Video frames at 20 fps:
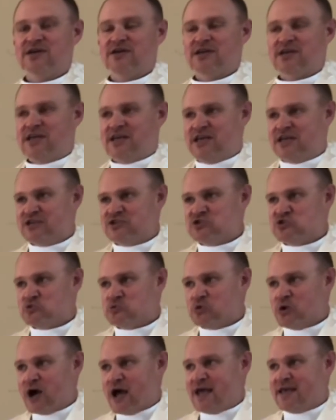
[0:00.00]
He is
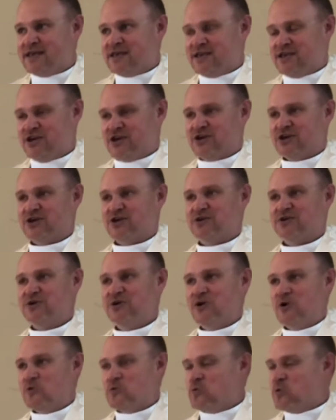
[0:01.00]
right here,
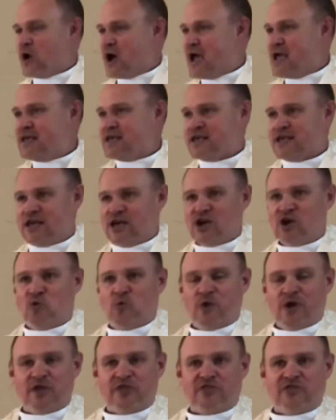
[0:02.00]
right here
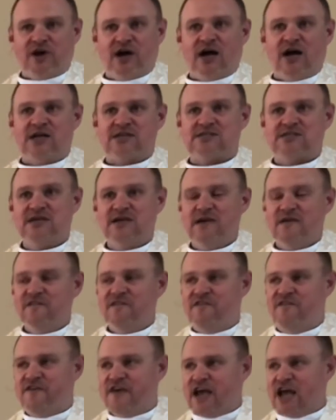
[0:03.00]
with us,
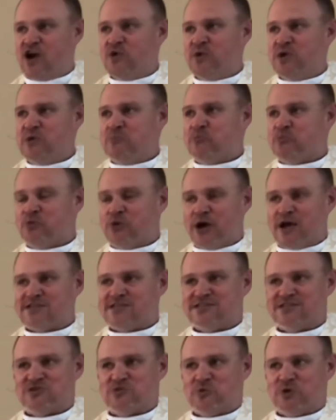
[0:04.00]
very
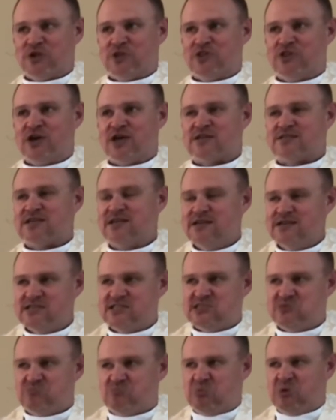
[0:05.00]
present with us,
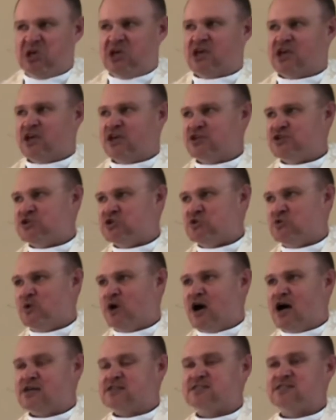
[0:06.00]
speaking to
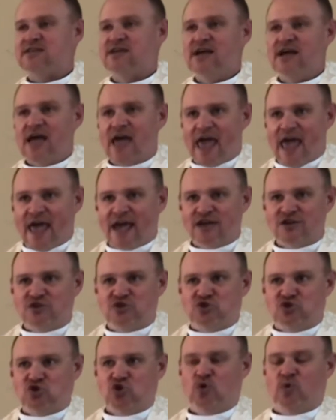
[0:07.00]
us and
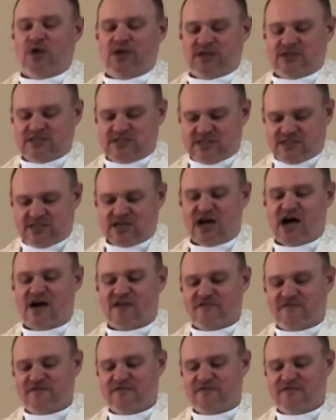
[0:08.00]
doing stuff.